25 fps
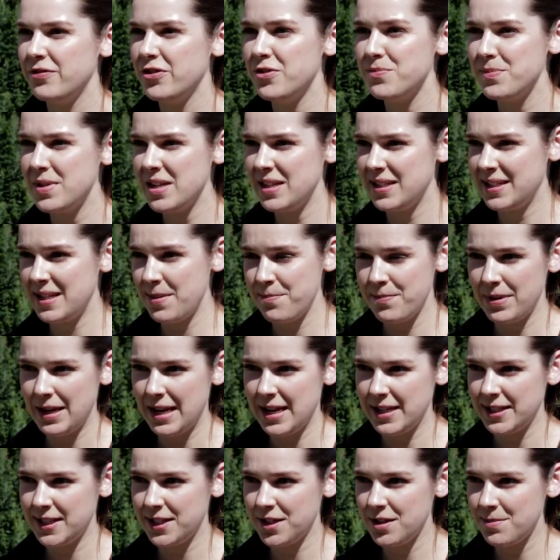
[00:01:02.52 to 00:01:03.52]
from the
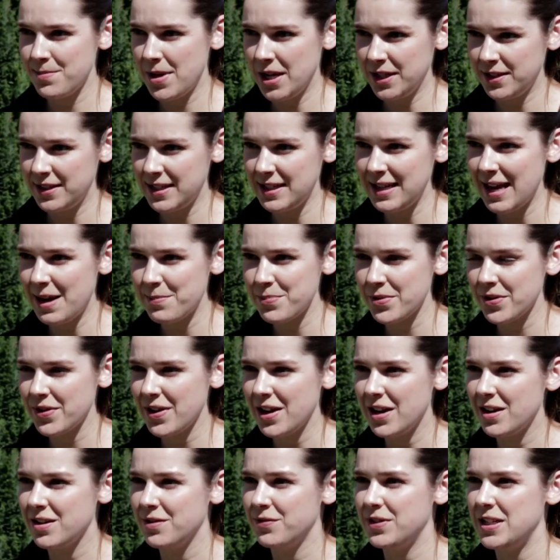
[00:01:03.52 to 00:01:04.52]
simplest to the most
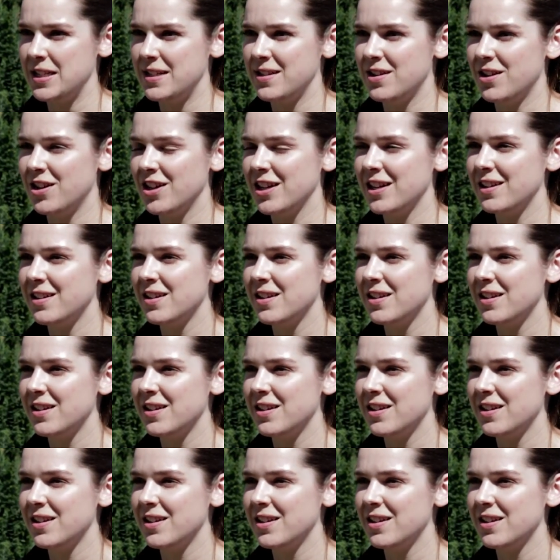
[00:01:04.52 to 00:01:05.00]
elaborate of design,